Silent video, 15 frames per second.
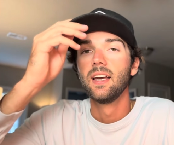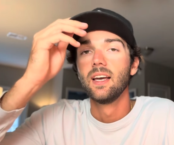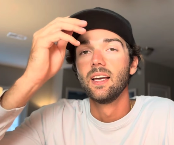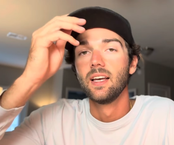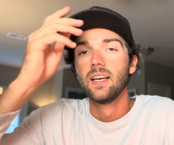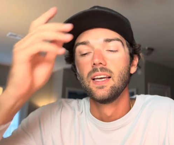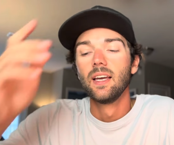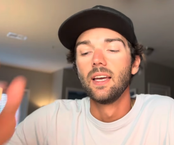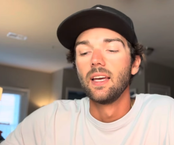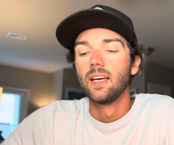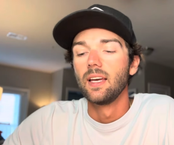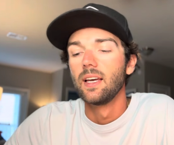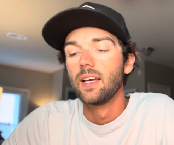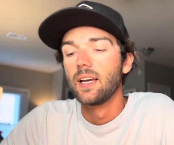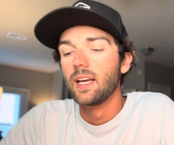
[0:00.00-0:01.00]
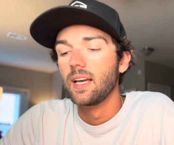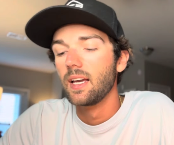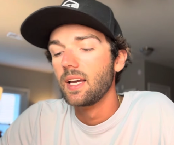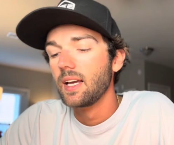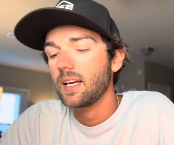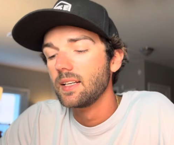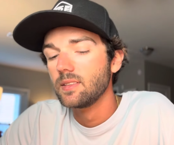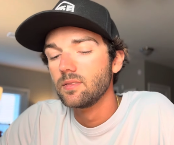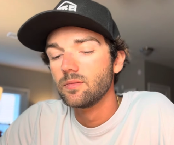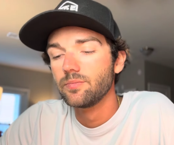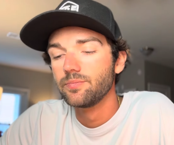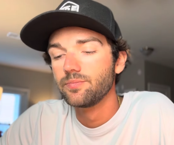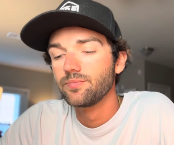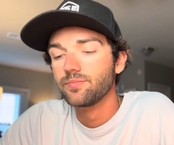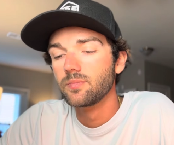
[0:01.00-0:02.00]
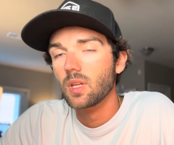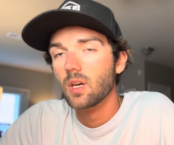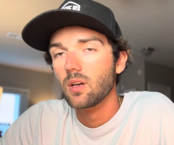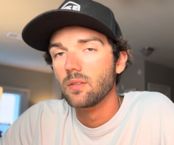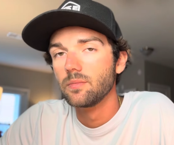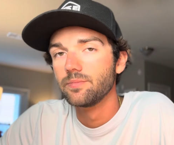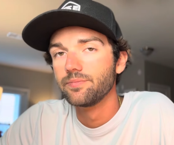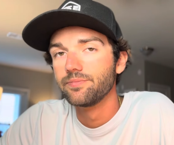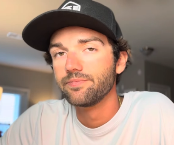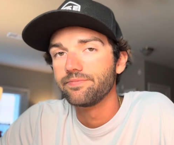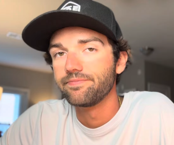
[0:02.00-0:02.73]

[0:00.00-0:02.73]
(no one is talking)